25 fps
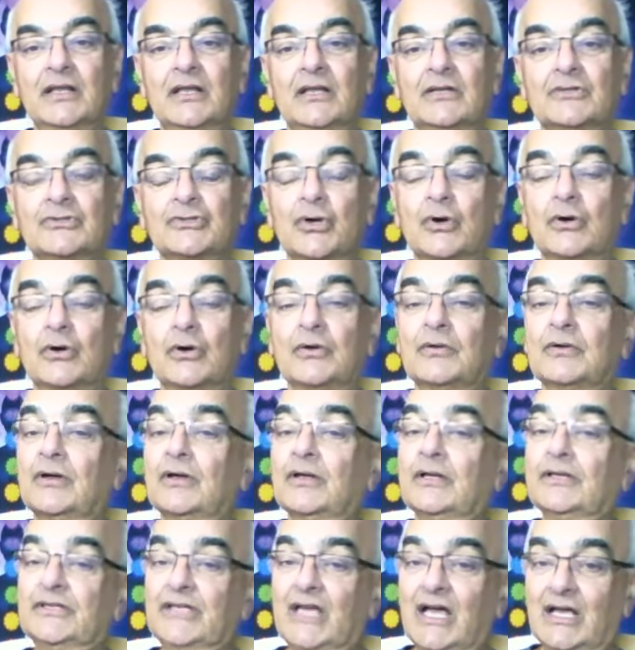So
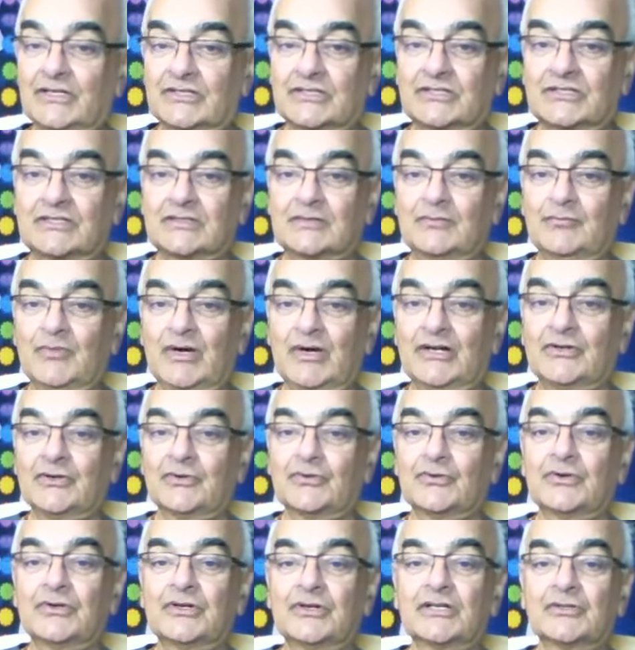yes,
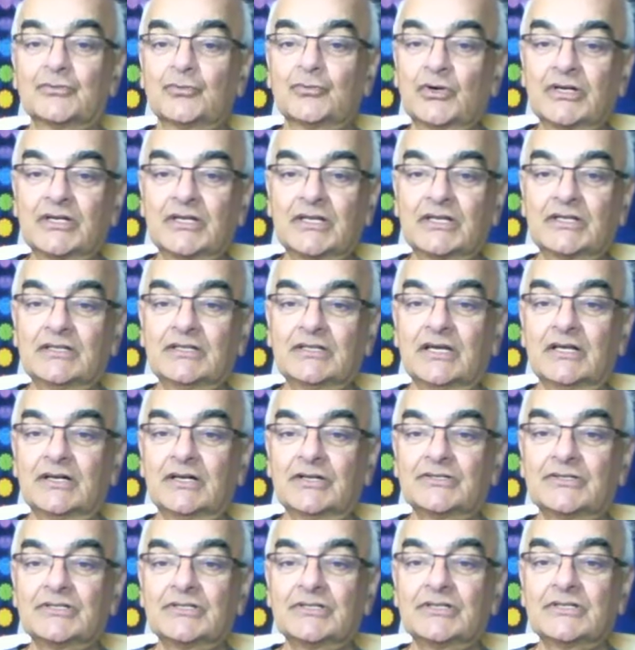mitochondria is working, the
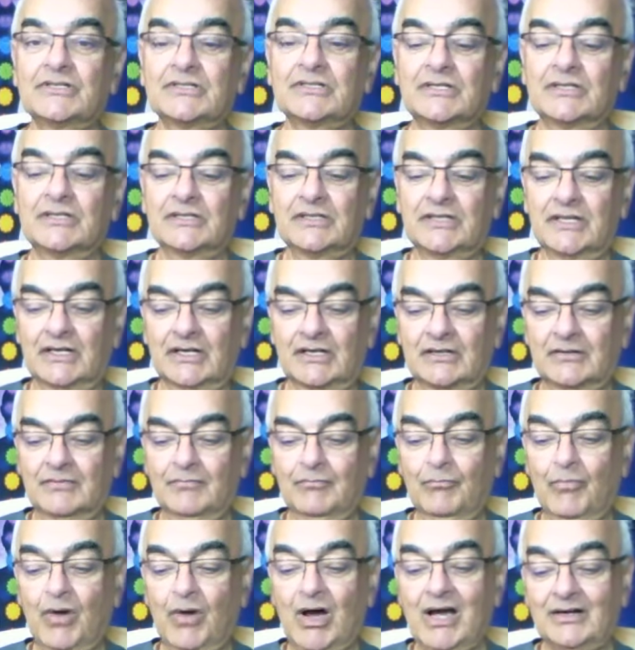energy is there,
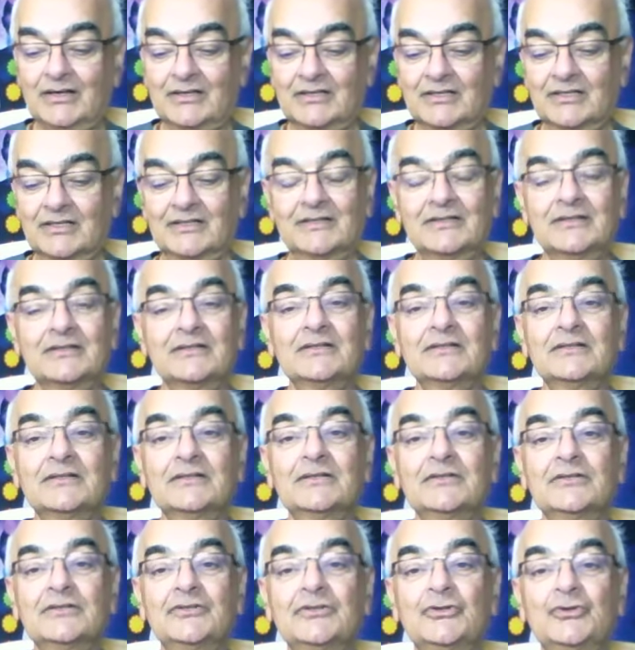but
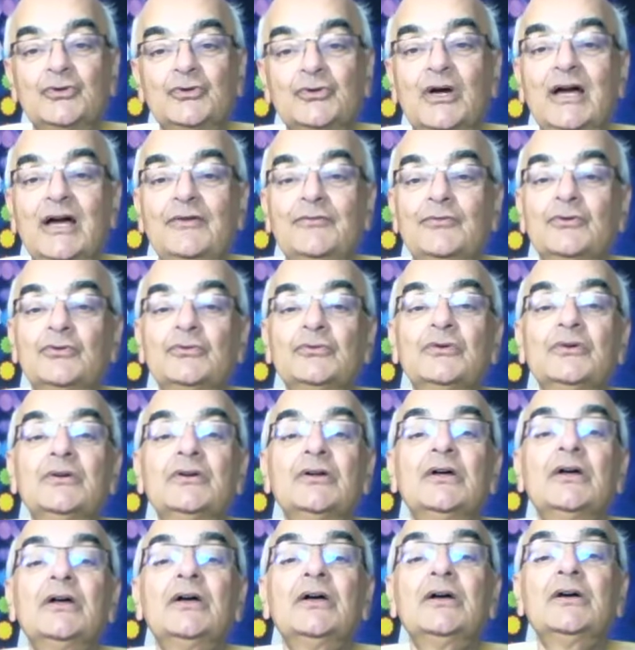you have to
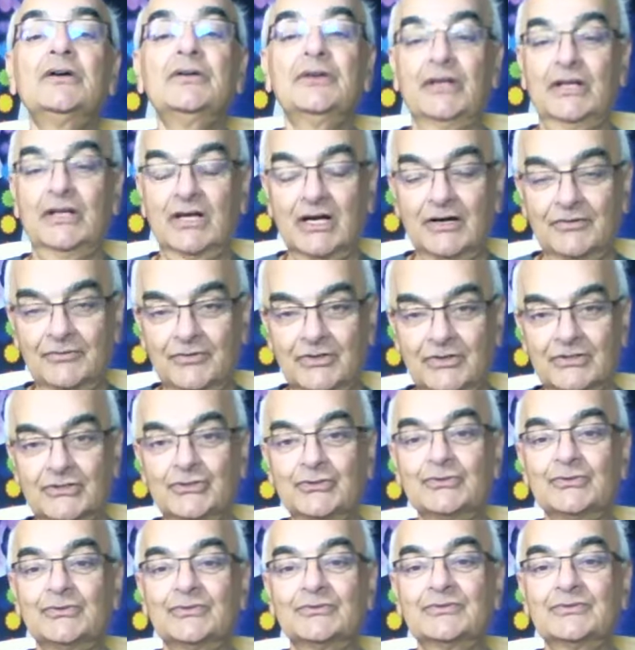recover
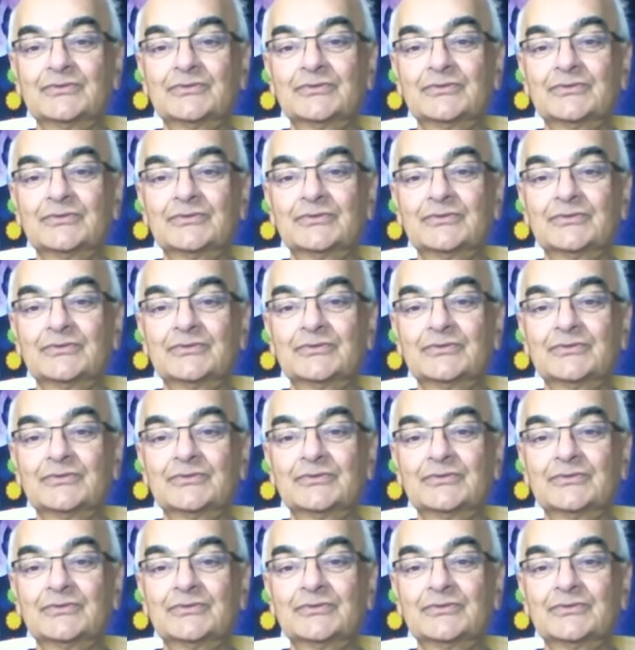too.